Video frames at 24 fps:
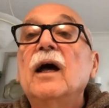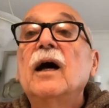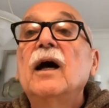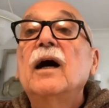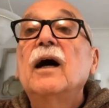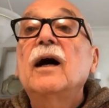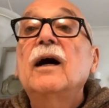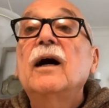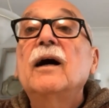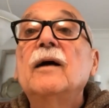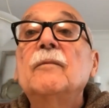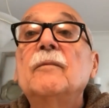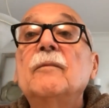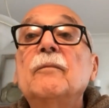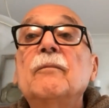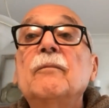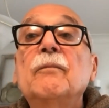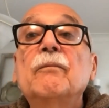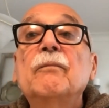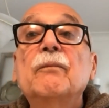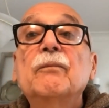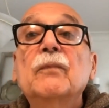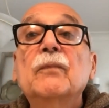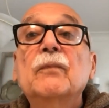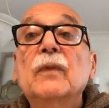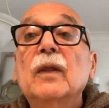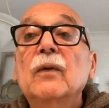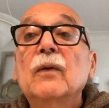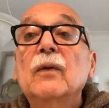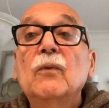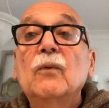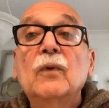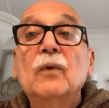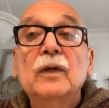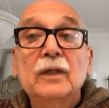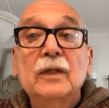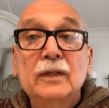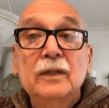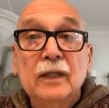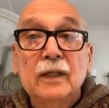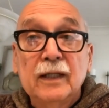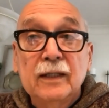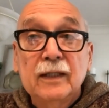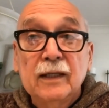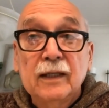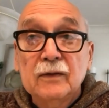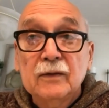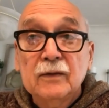want to
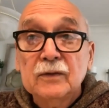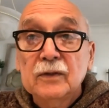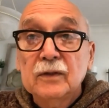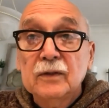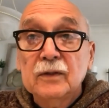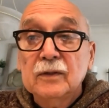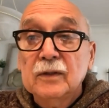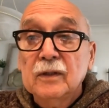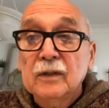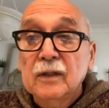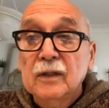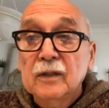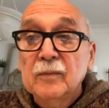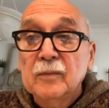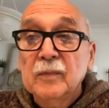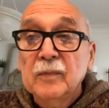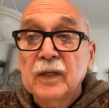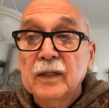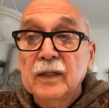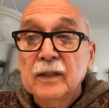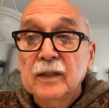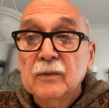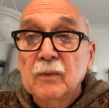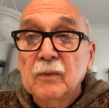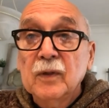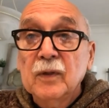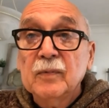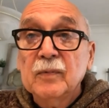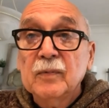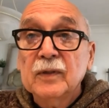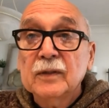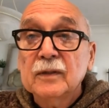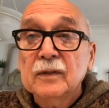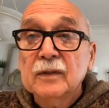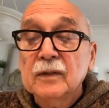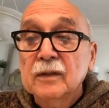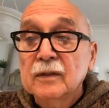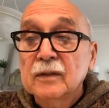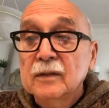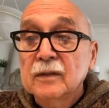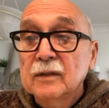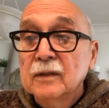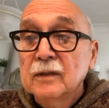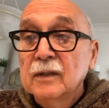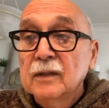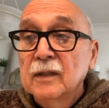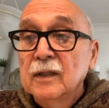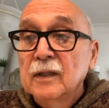take out your automatic weapons.
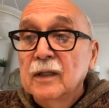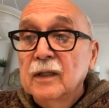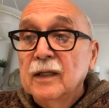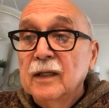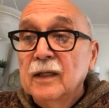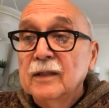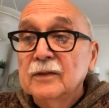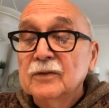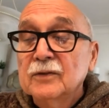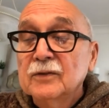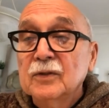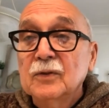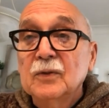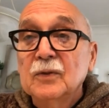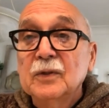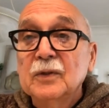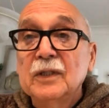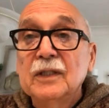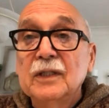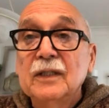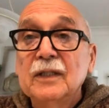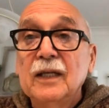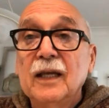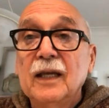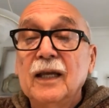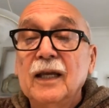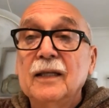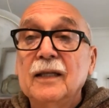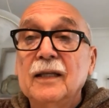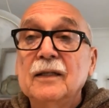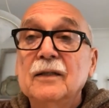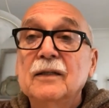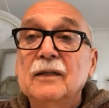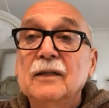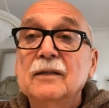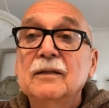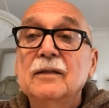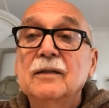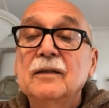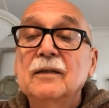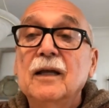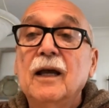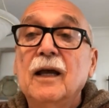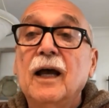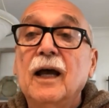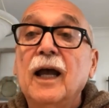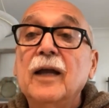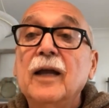And so
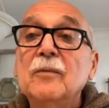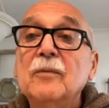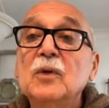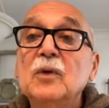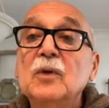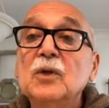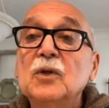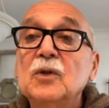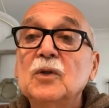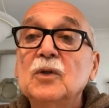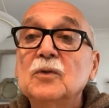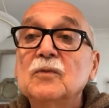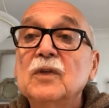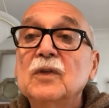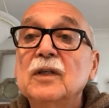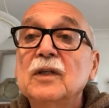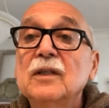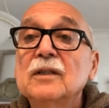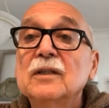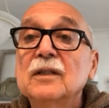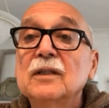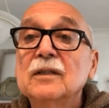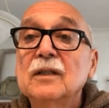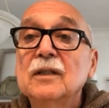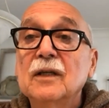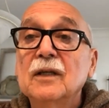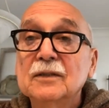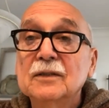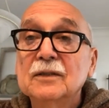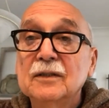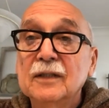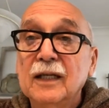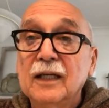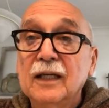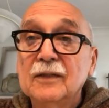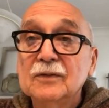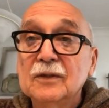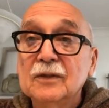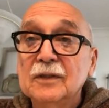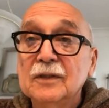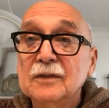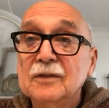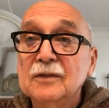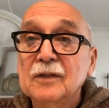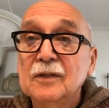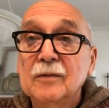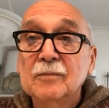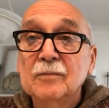I moved, Datsyanovsky
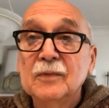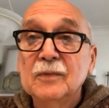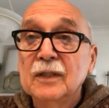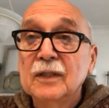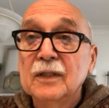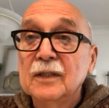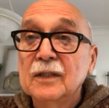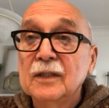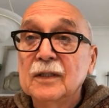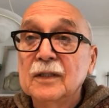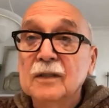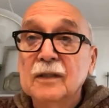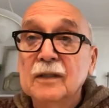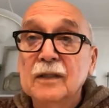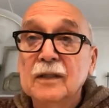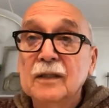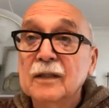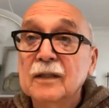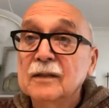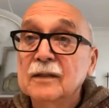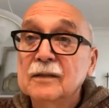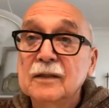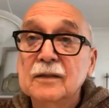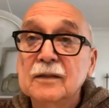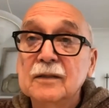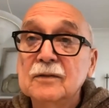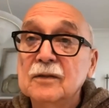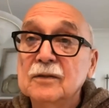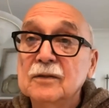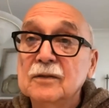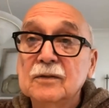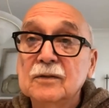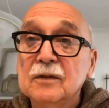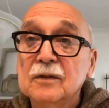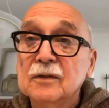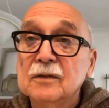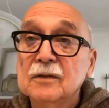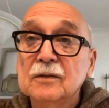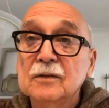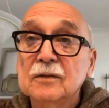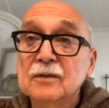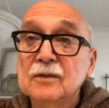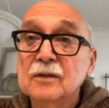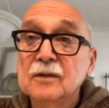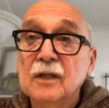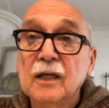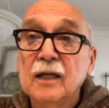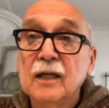jumped in, and he just took the
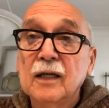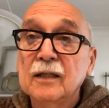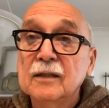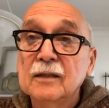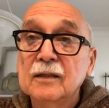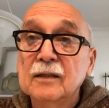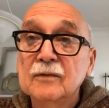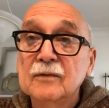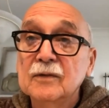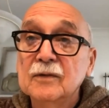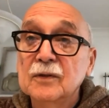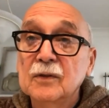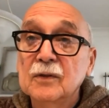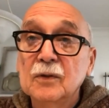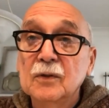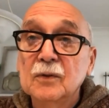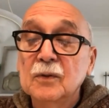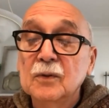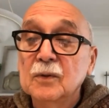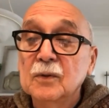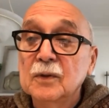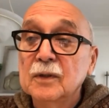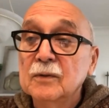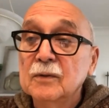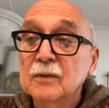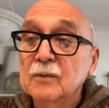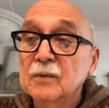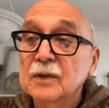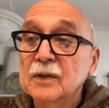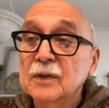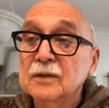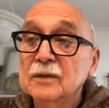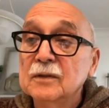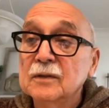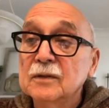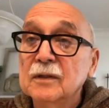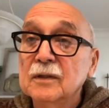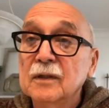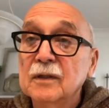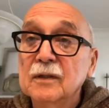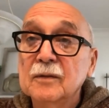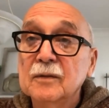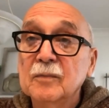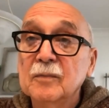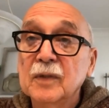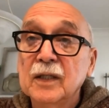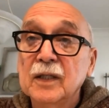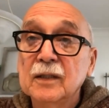shot, even though it wasn't the
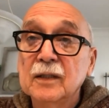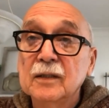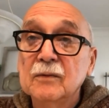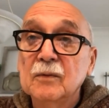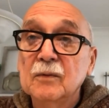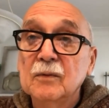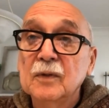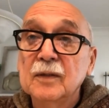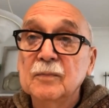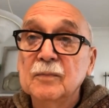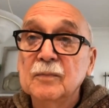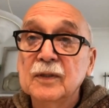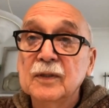automatic weapon.